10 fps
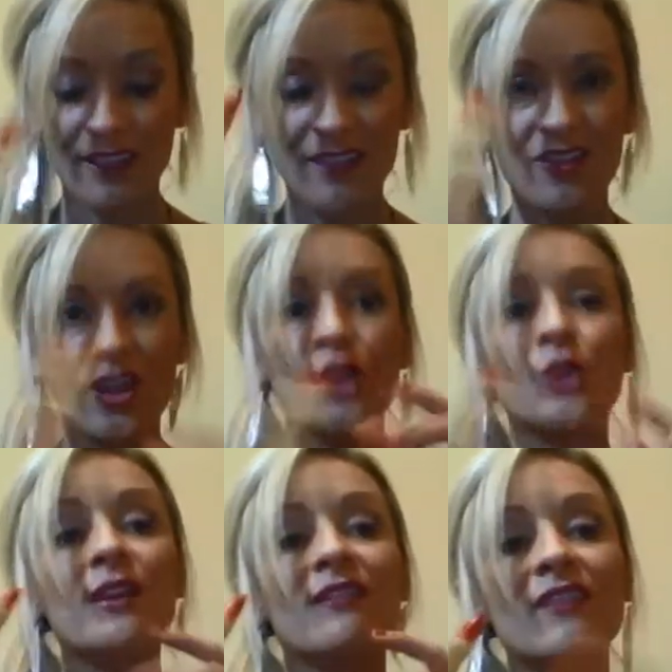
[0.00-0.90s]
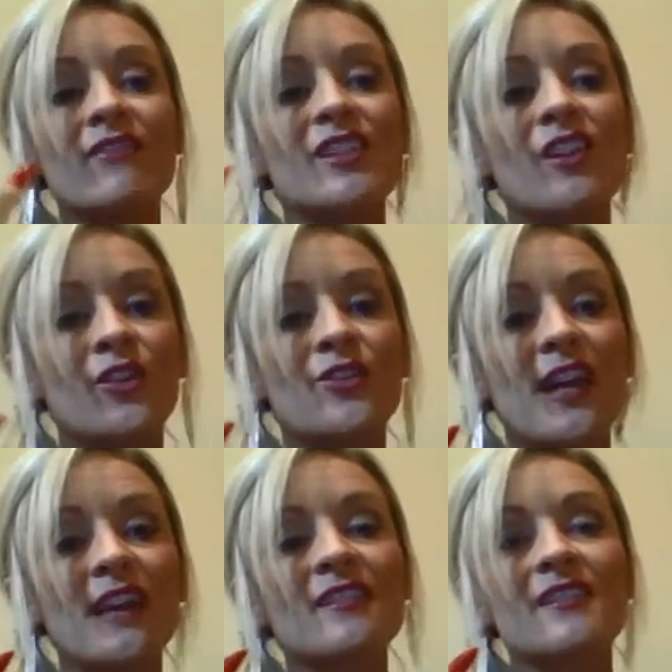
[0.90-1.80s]
And you can leave these on their
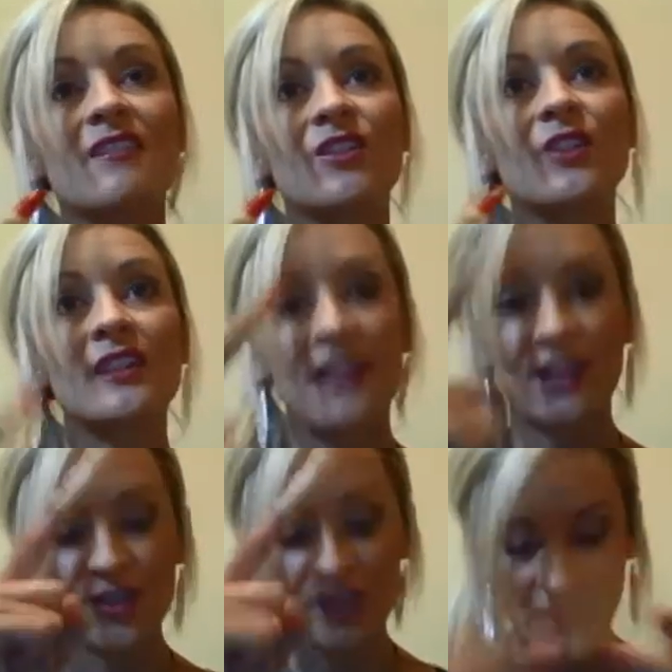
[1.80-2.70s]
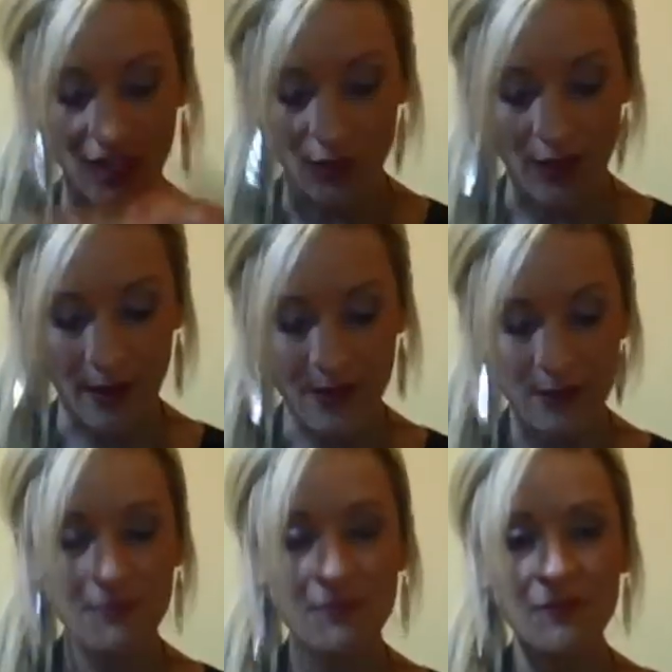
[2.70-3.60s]
desks in little containers and they can grab them.